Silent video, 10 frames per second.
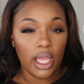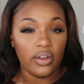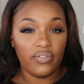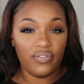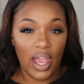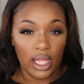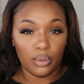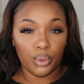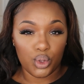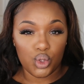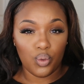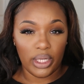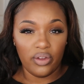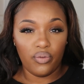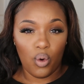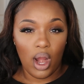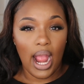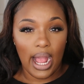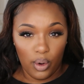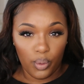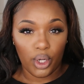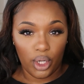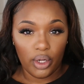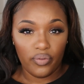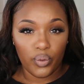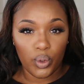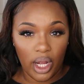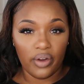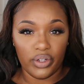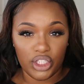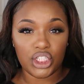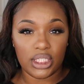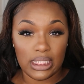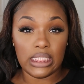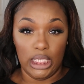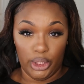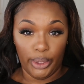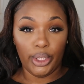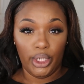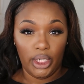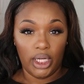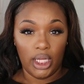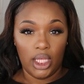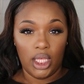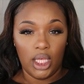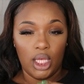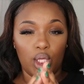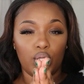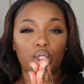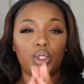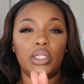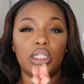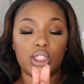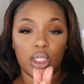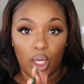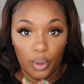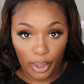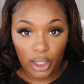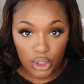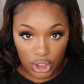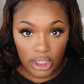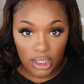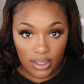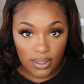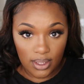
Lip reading: Infallible 24-hour full coverage concealer, you need to go purchase.